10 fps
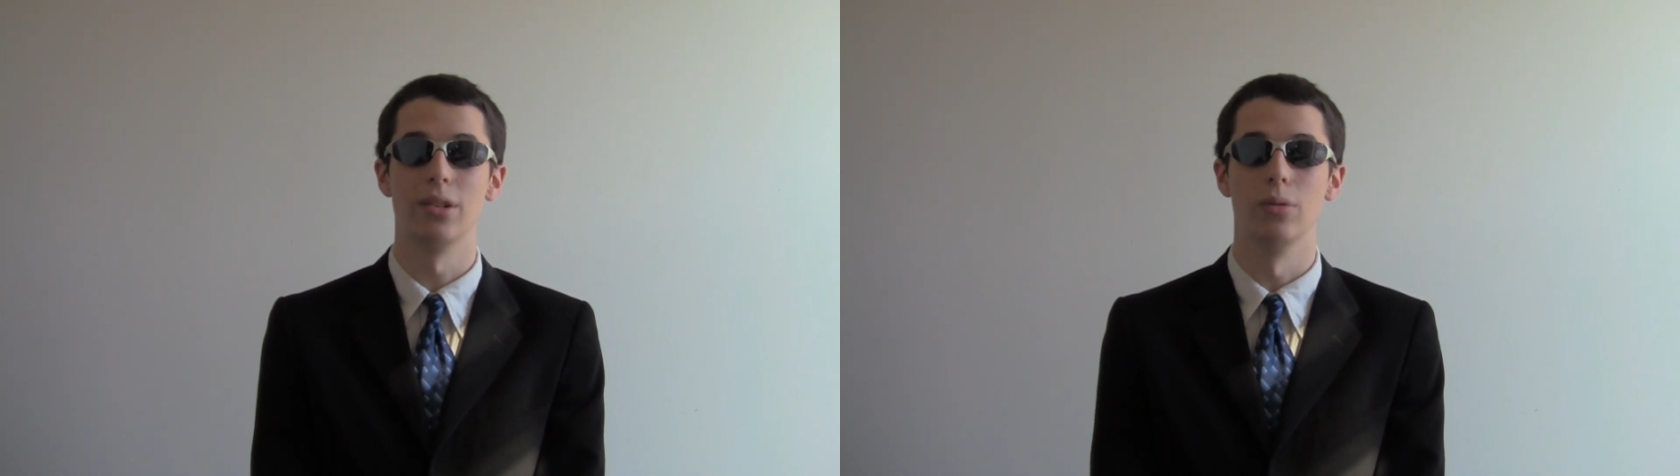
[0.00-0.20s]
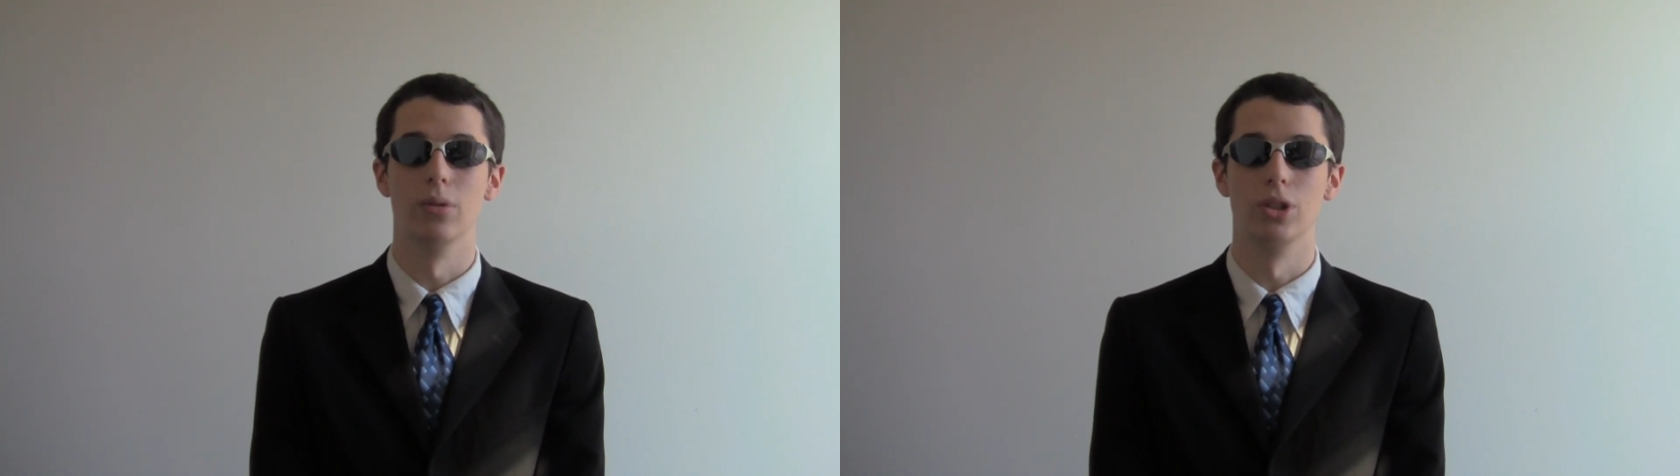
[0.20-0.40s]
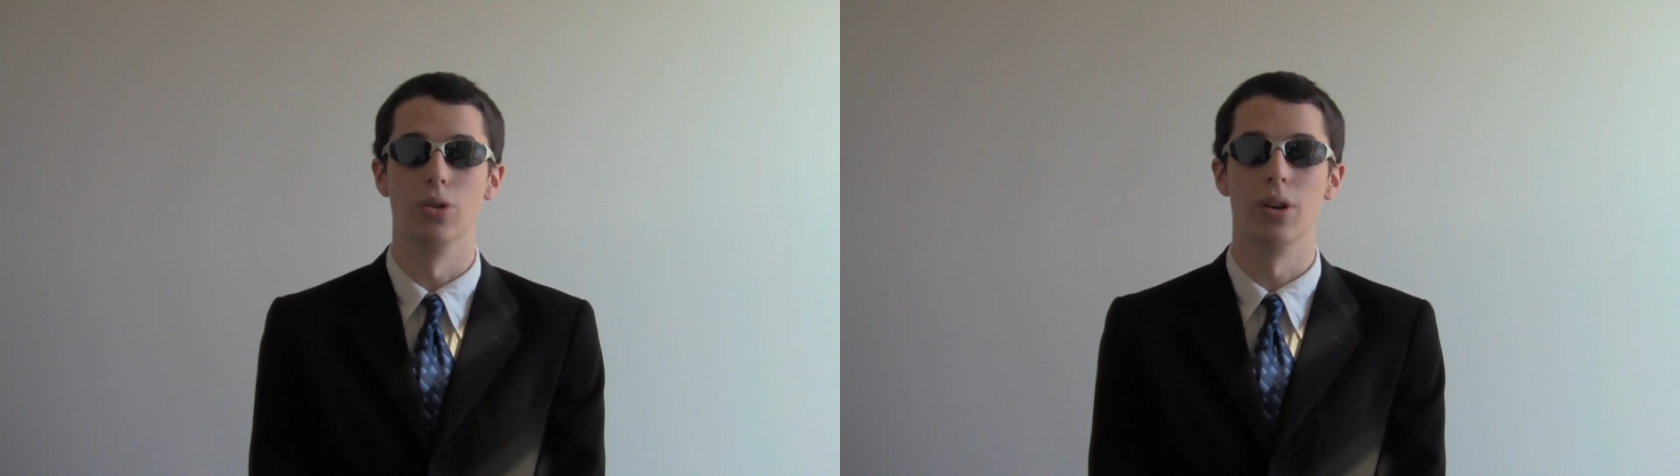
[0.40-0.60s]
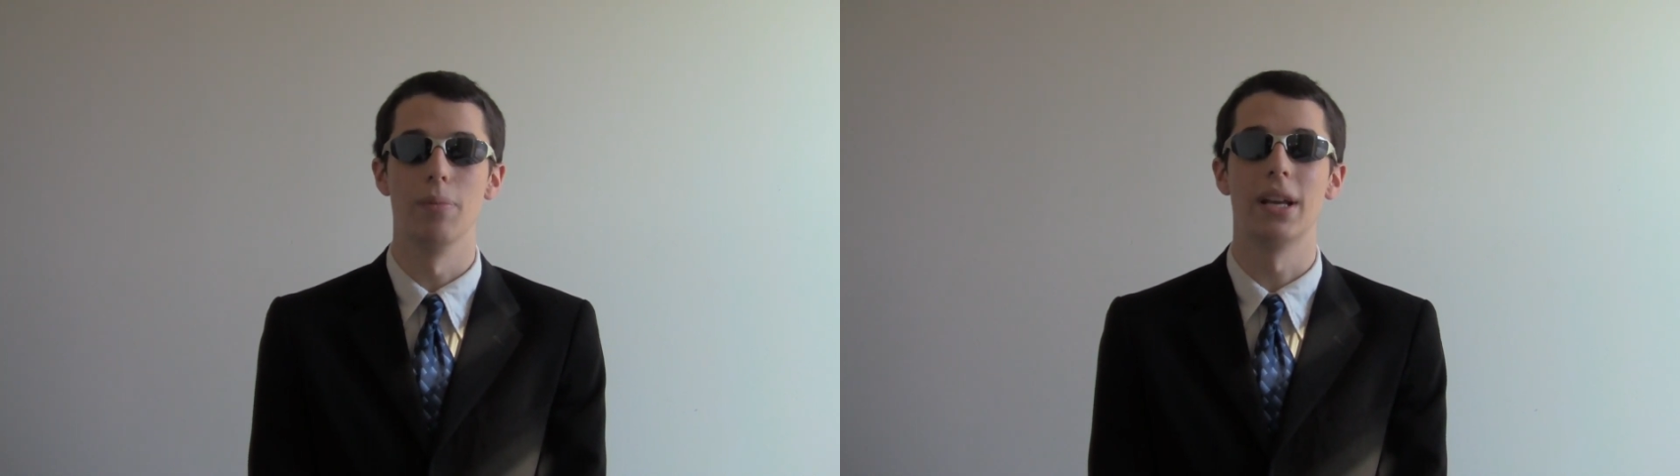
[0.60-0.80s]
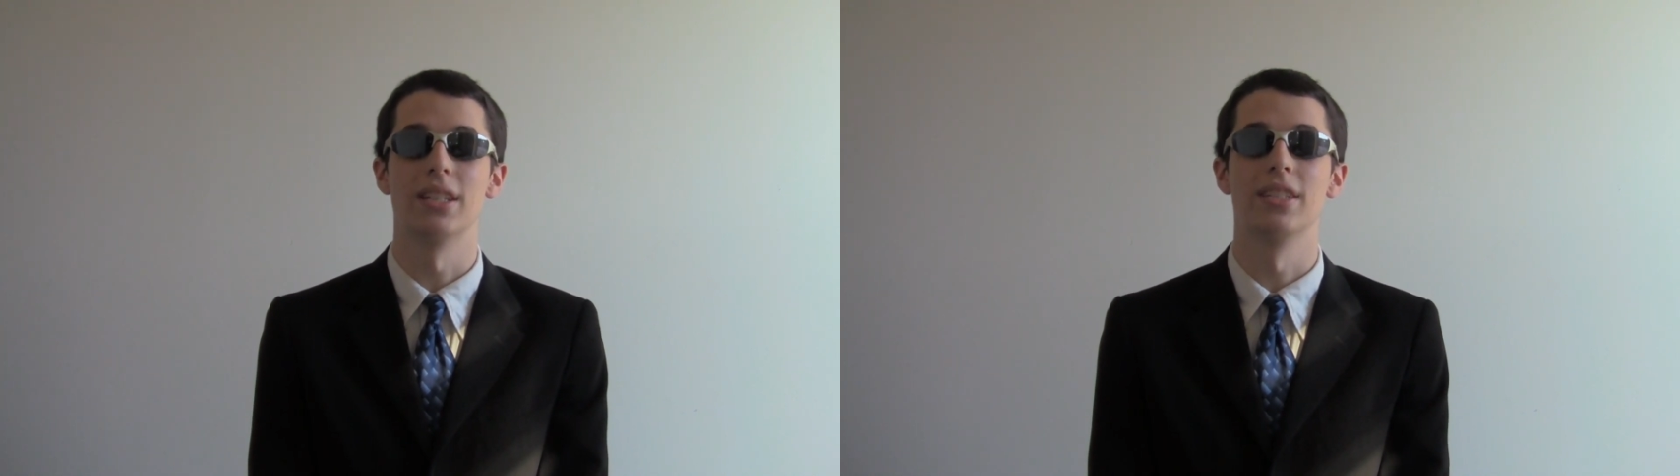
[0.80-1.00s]
to enjoy
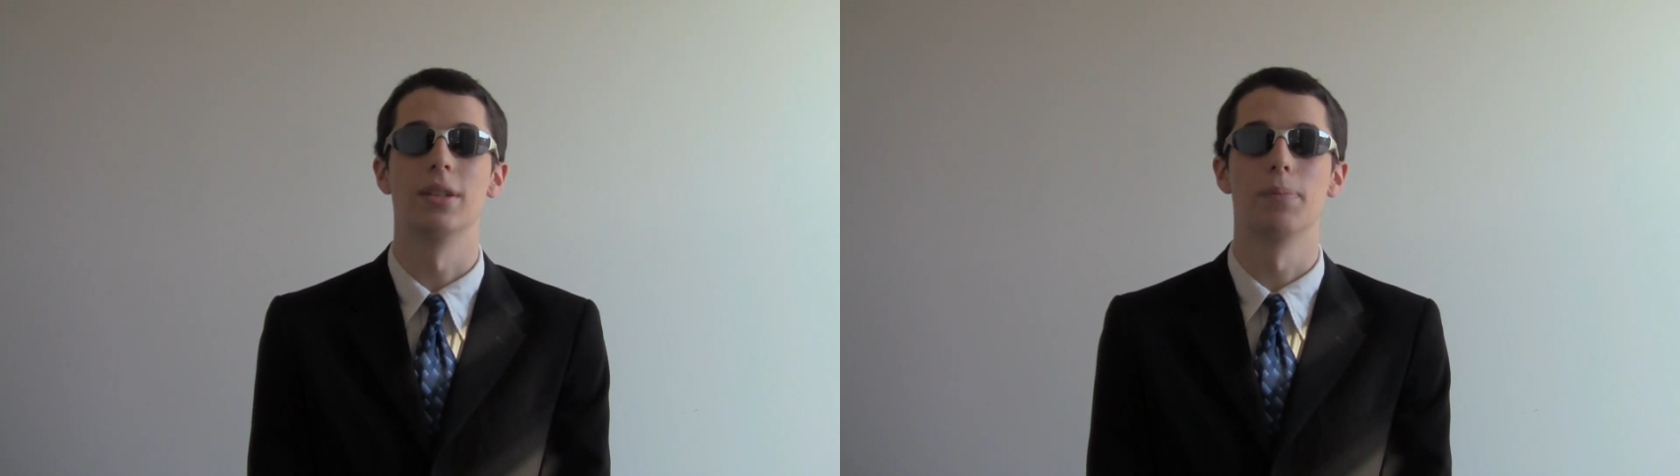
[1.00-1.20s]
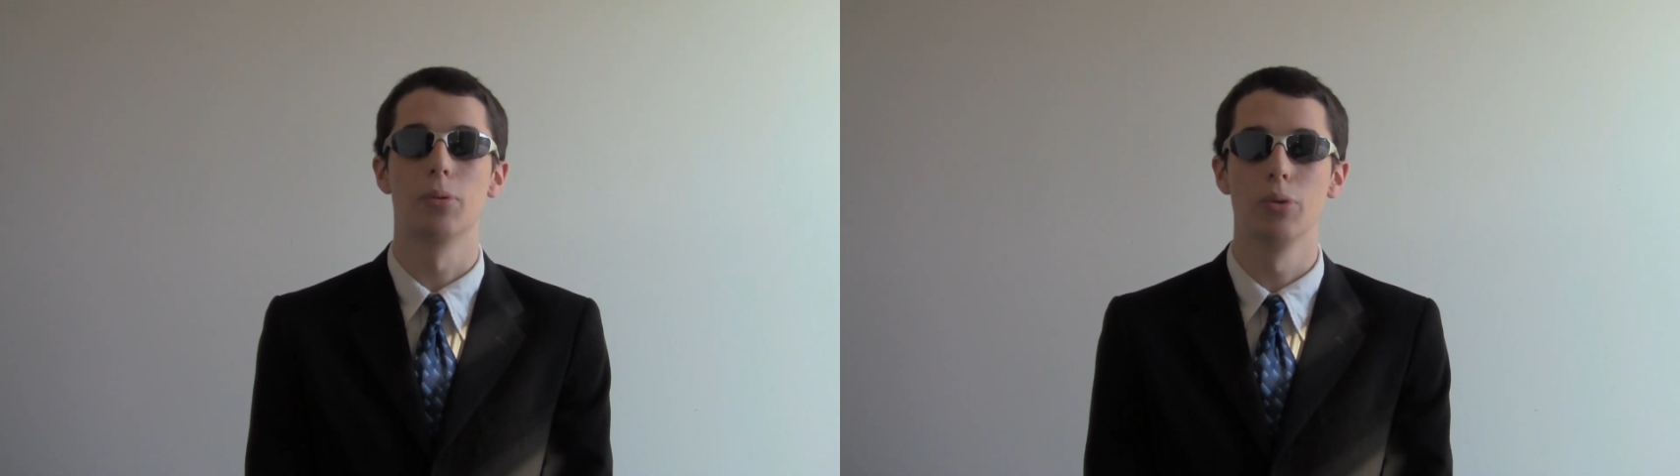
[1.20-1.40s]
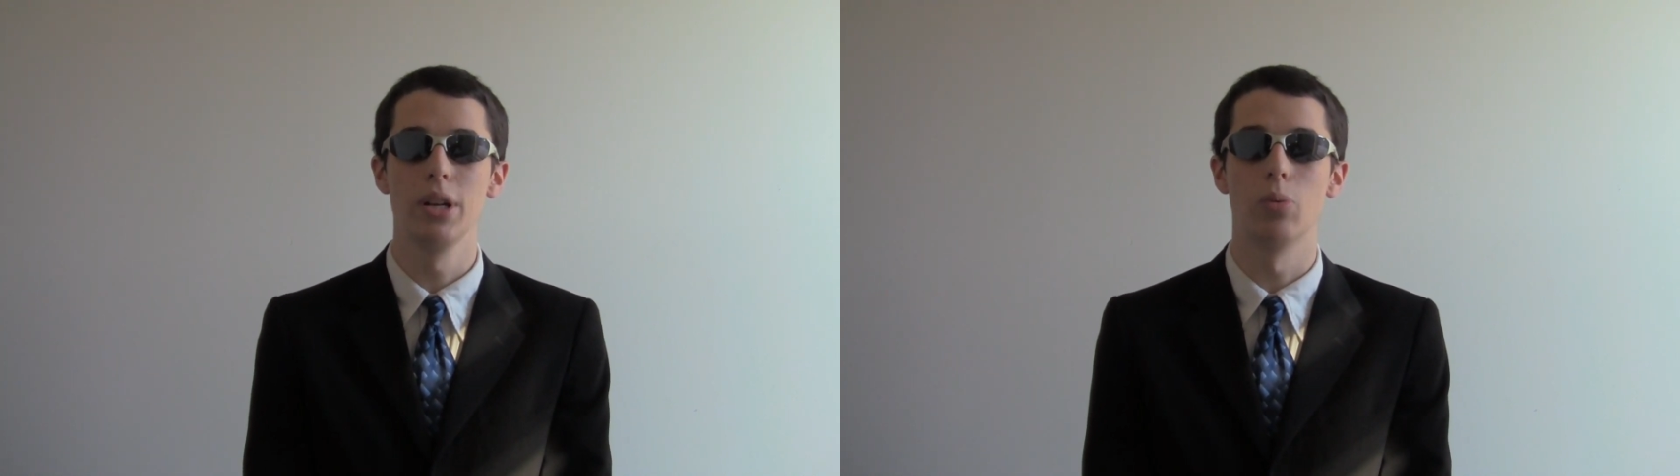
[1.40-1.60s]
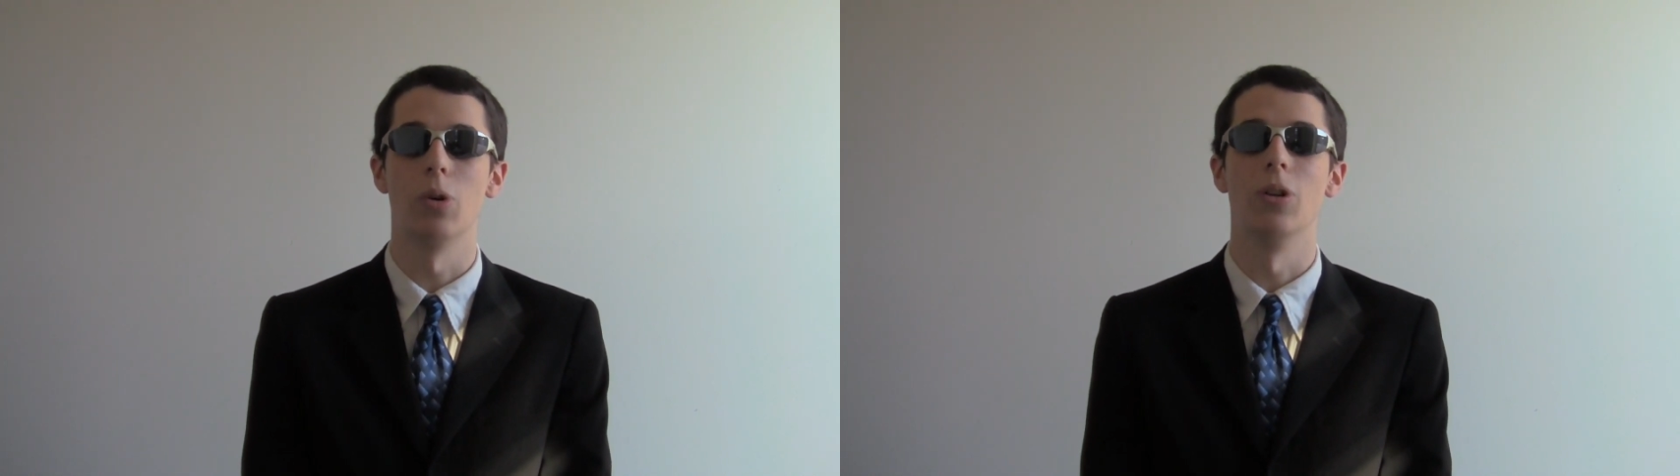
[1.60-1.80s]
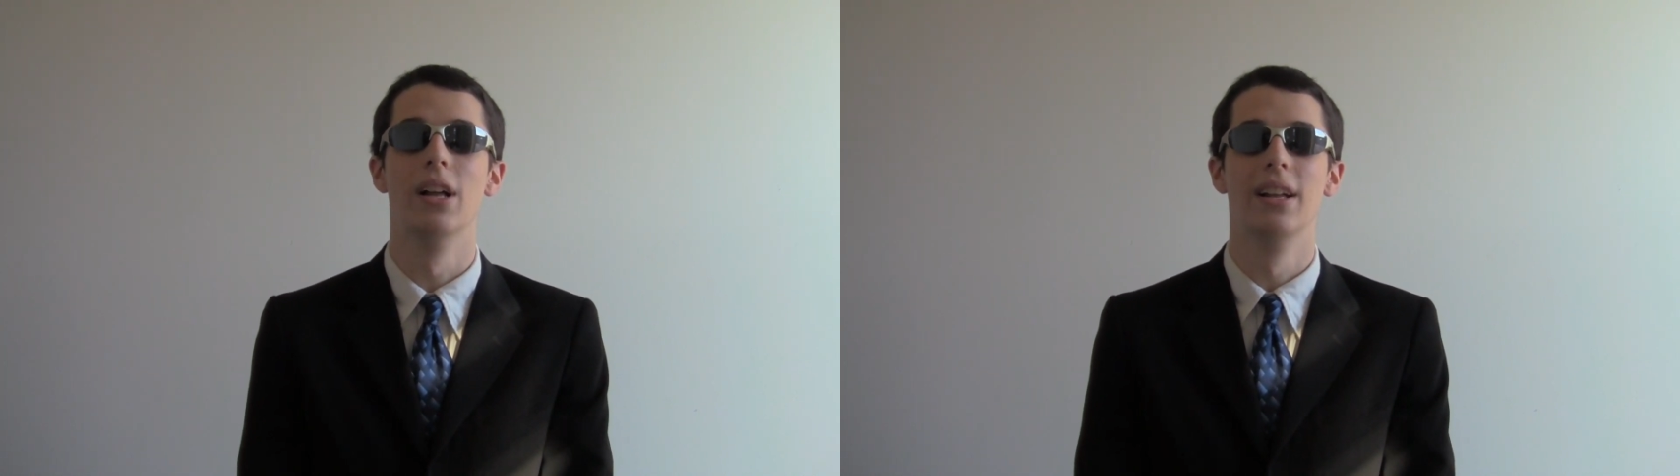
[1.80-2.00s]
because it's a
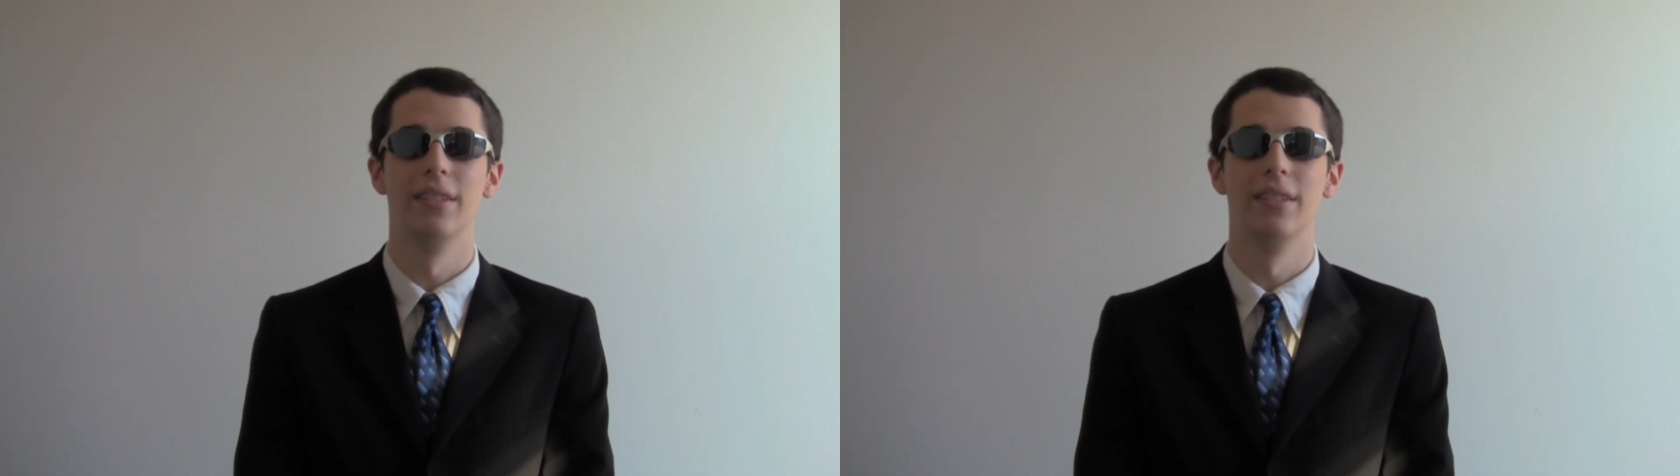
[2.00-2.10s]
prequel,